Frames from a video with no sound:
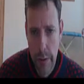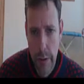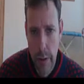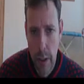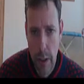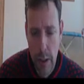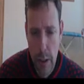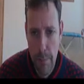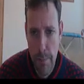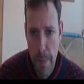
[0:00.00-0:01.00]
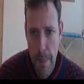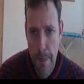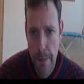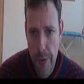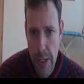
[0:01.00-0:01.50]
Okay, so
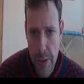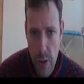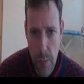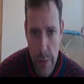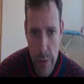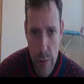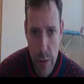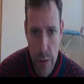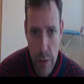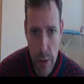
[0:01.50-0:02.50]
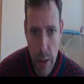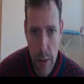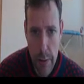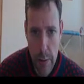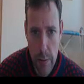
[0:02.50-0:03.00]
that's a complex structure.
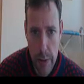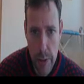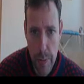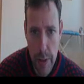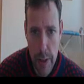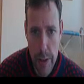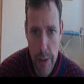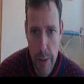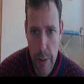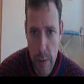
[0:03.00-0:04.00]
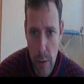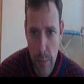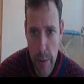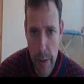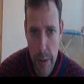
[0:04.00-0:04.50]
Are equally spaced,
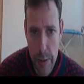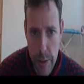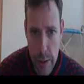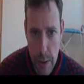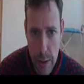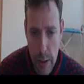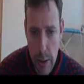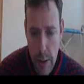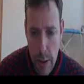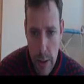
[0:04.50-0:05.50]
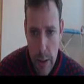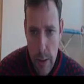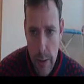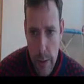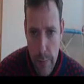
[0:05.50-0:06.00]
complex.
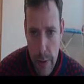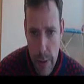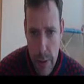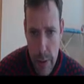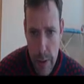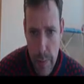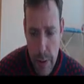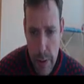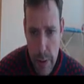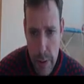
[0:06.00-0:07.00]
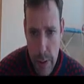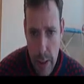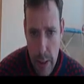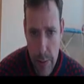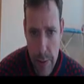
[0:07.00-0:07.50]
The biggest expense
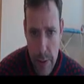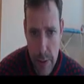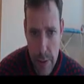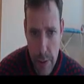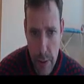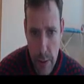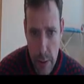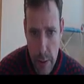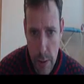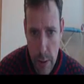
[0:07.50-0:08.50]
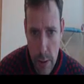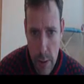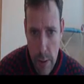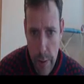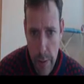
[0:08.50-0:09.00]
is housing. So
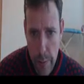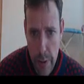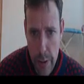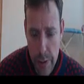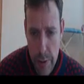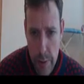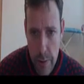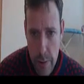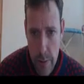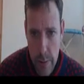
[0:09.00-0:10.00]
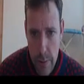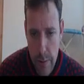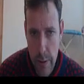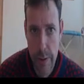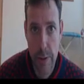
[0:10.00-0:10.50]
the biggest,
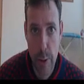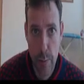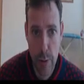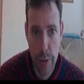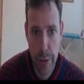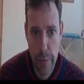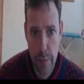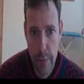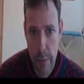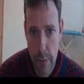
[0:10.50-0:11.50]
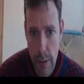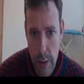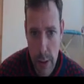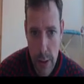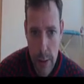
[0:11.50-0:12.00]
that's a superlative.
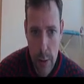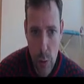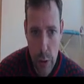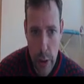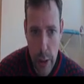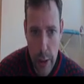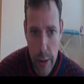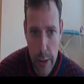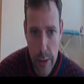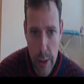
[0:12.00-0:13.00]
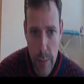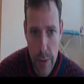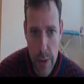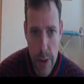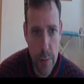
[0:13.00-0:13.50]
Looking at, that's a
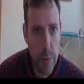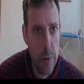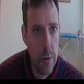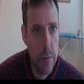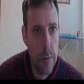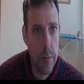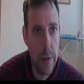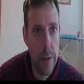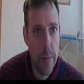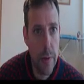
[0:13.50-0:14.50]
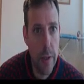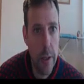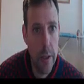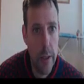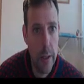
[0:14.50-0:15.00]
participle. I'll make this a bit
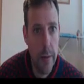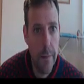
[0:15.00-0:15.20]
thinner.